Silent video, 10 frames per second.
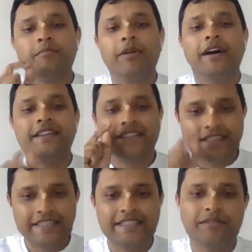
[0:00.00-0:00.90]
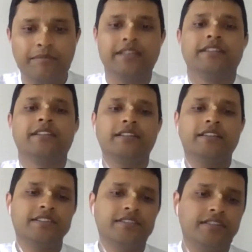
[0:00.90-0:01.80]
by systematically
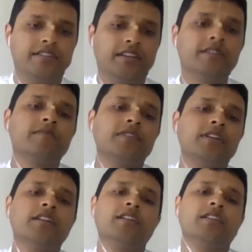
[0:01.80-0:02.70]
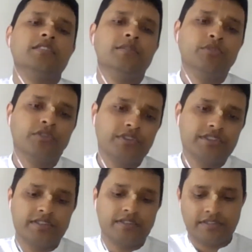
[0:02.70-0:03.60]
studying the
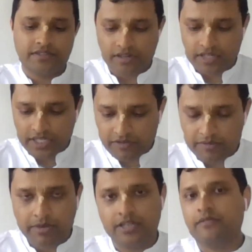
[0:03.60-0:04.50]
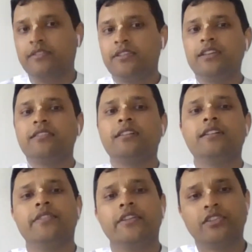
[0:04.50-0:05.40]
books, starting with Bhagavad
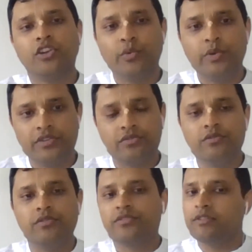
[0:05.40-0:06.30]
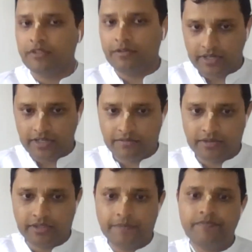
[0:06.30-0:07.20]
Gita and then going through the Srimad
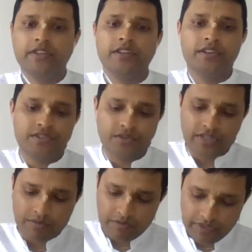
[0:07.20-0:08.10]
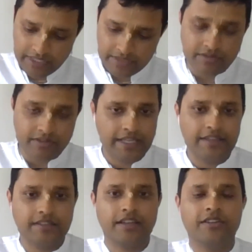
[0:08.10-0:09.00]
Bhagavatam, so that when we get to the
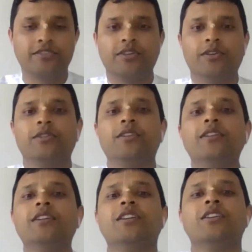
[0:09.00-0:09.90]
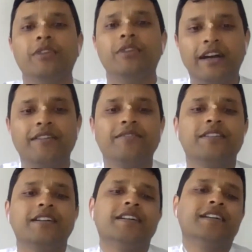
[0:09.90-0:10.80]
10th canto, we have
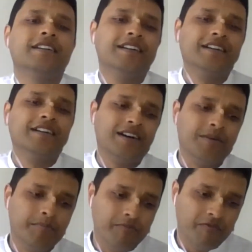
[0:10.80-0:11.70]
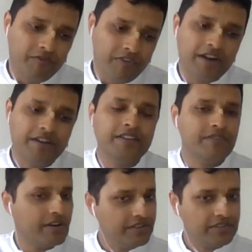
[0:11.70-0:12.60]
a very,
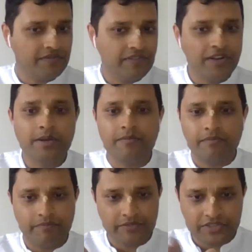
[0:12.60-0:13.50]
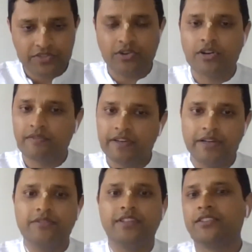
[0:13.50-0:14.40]
very firm, strong
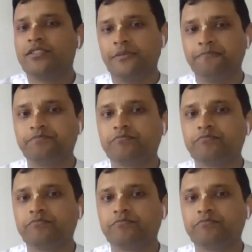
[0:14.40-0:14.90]
foundation